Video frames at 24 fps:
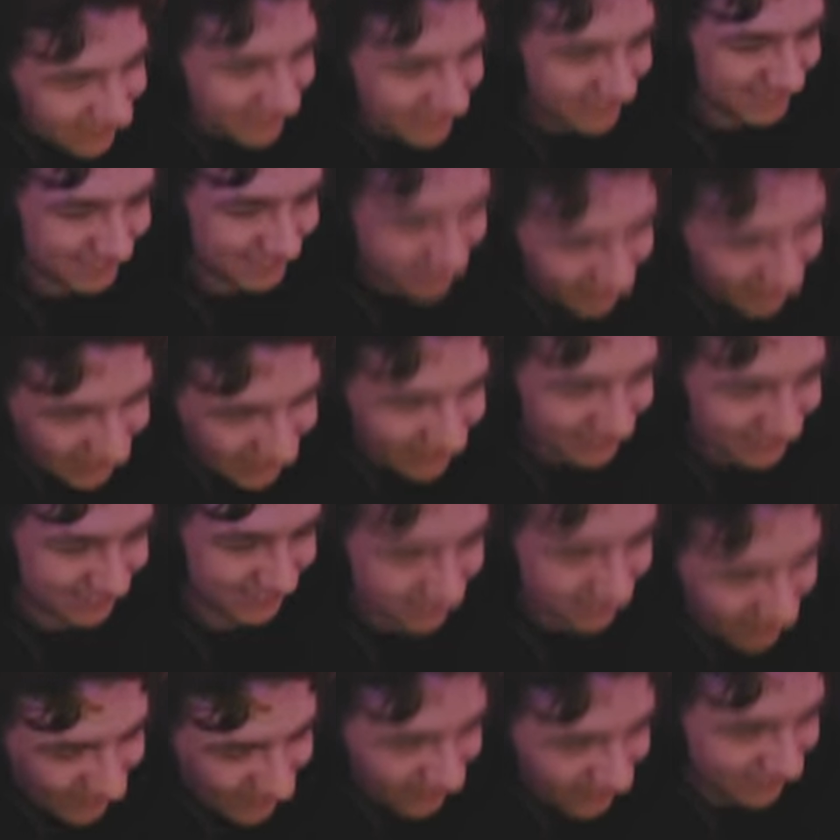
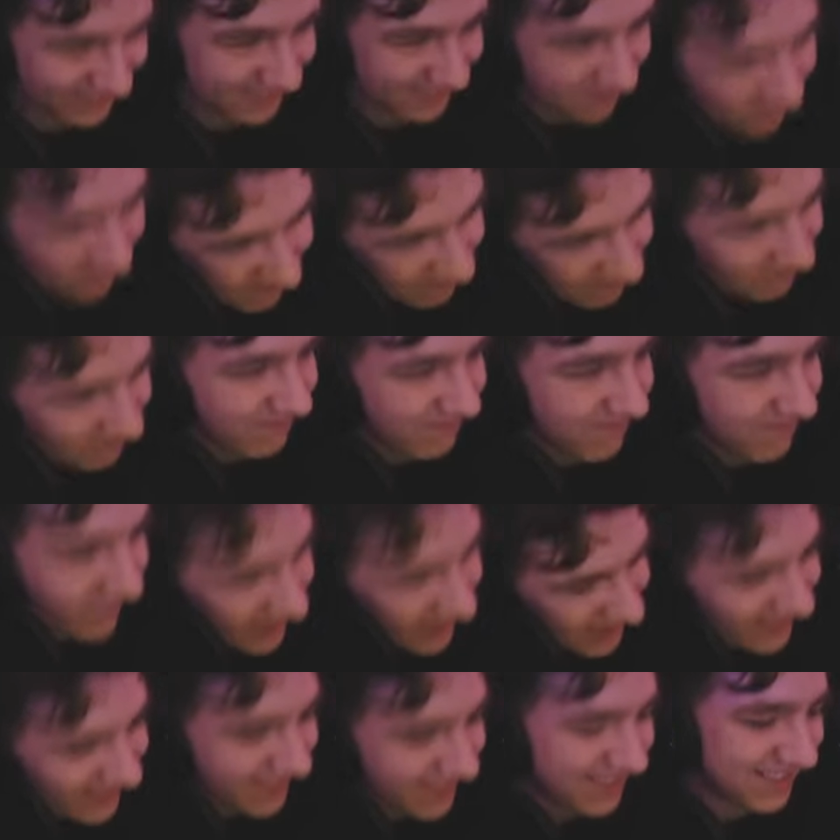
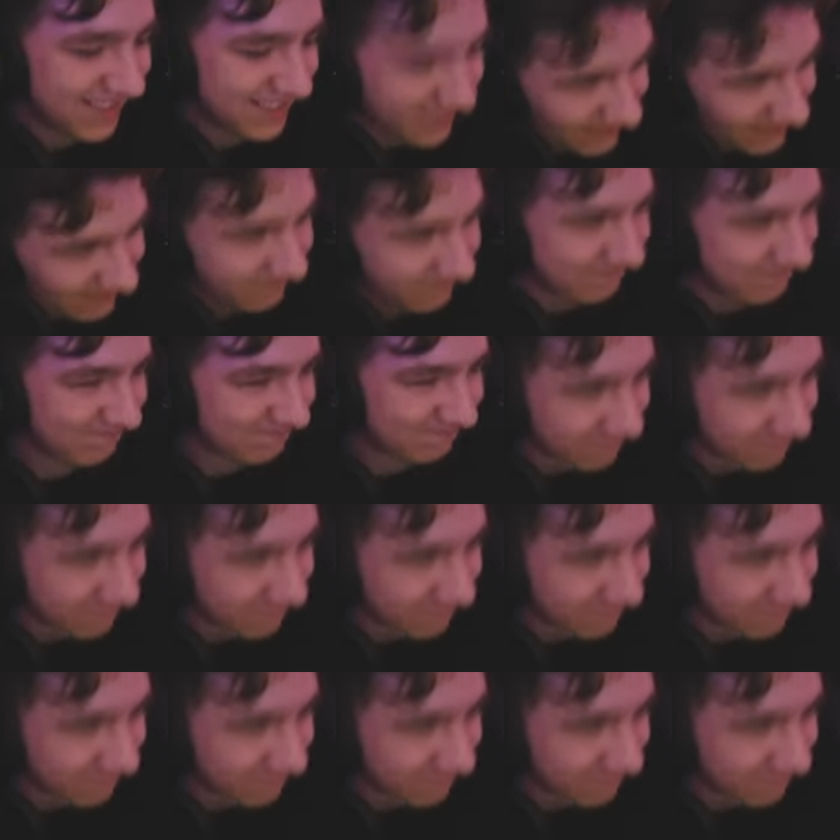This person isn't speaking.